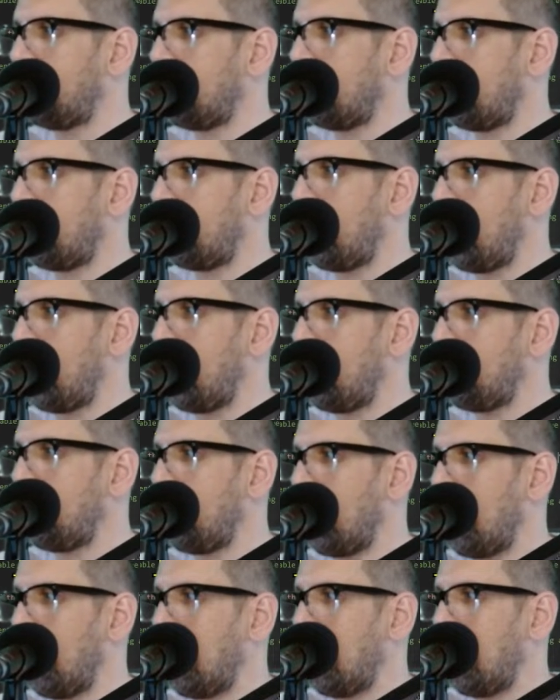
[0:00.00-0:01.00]
them
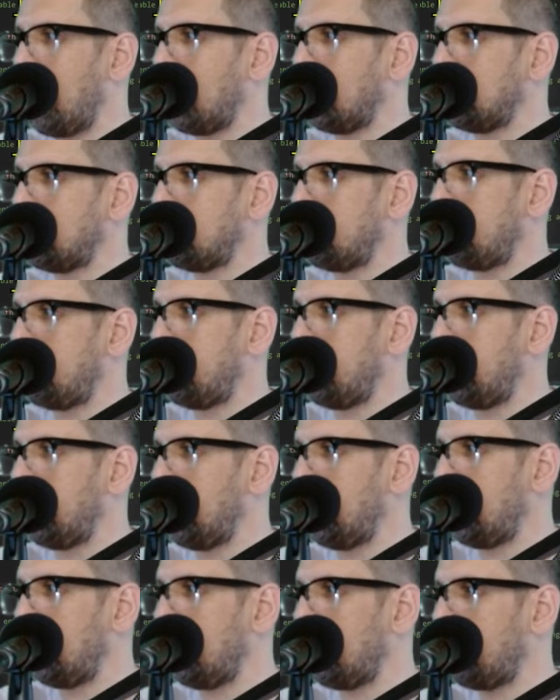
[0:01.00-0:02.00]
and
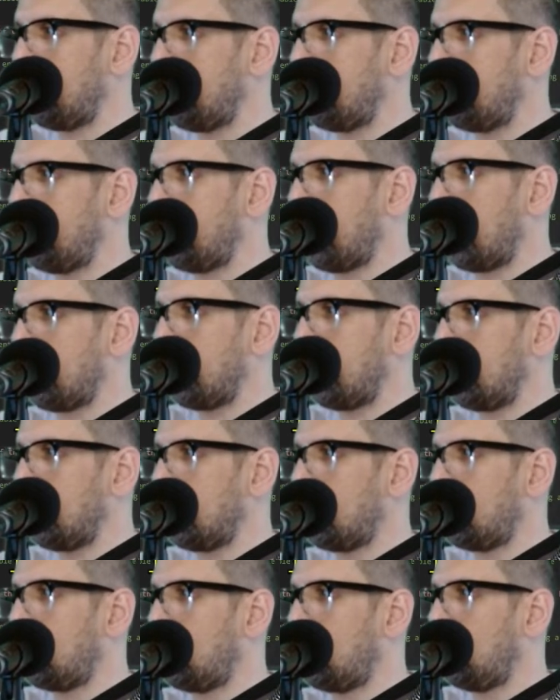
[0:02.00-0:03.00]
be very
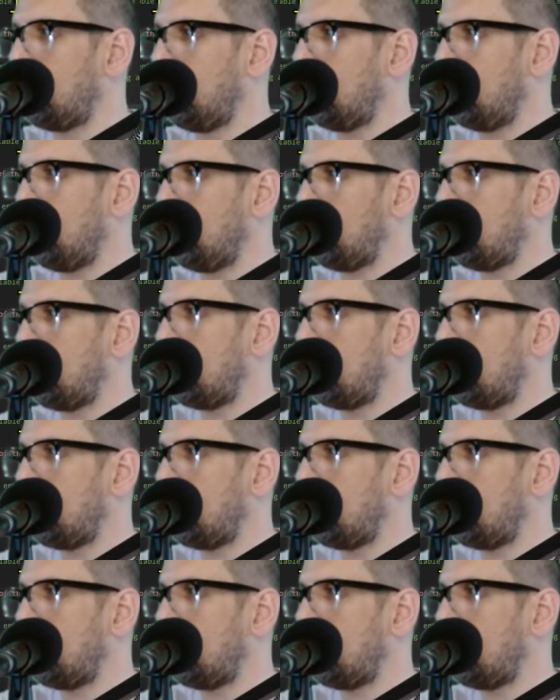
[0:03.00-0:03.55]
cool.